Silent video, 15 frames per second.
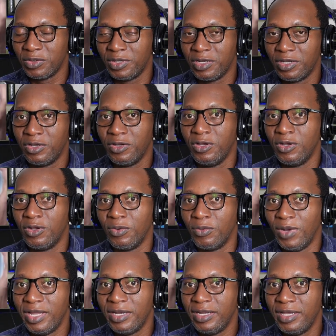we're gonna go
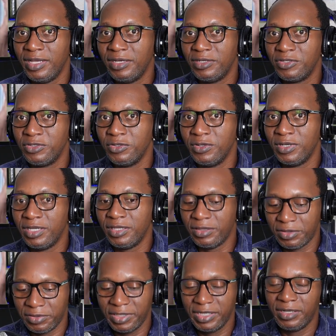1 and 2
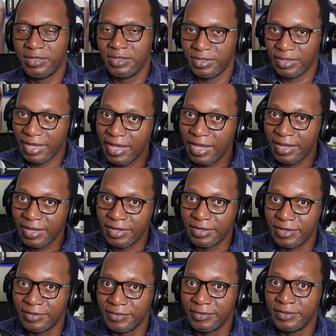and 3
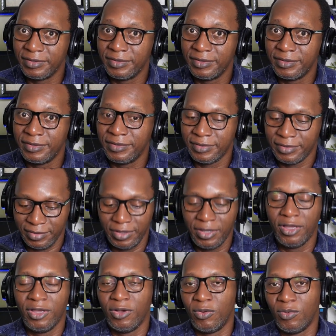
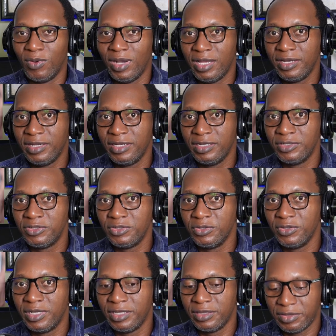and 1 and
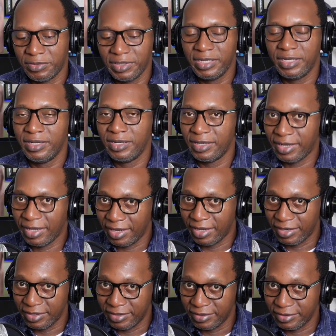2 and 3
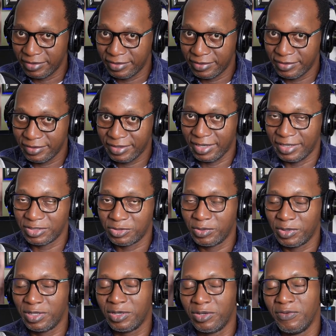and. Okay, so we're
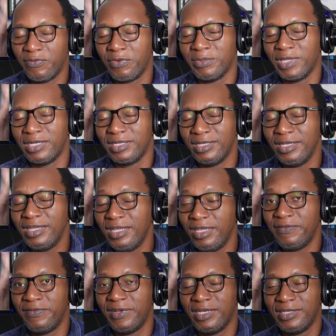gonna go from that E
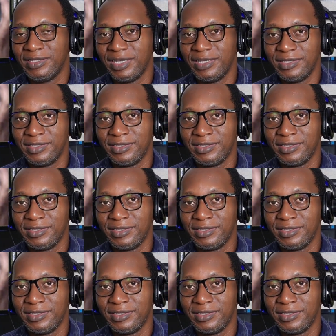flat sus